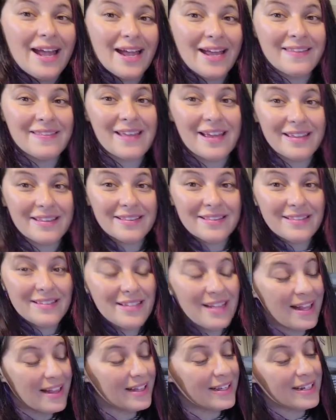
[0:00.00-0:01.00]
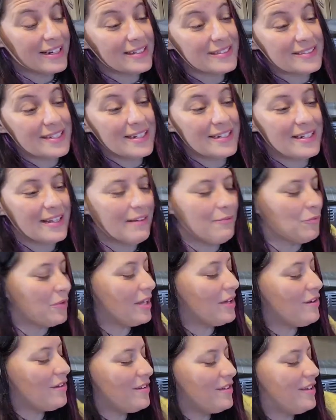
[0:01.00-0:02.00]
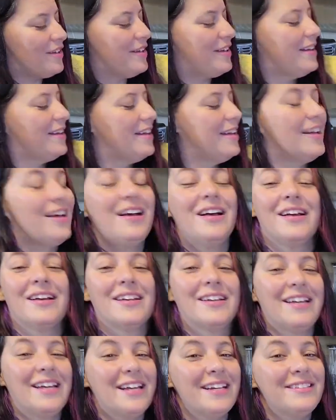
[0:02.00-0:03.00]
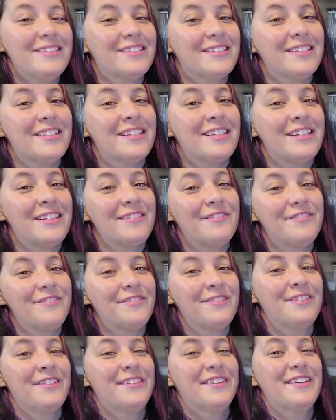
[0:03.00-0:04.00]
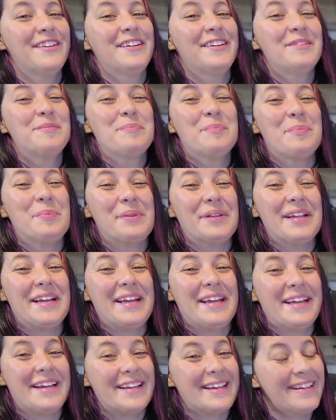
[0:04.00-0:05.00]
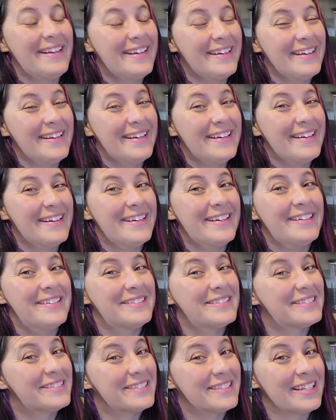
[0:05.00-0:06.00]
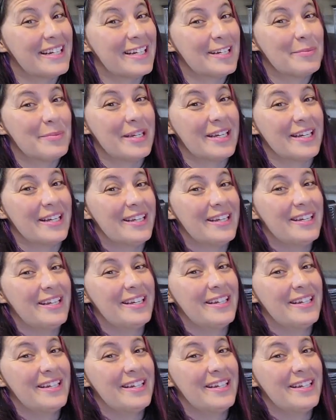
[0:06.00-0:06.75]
And then, like I said, kids love playing in slimy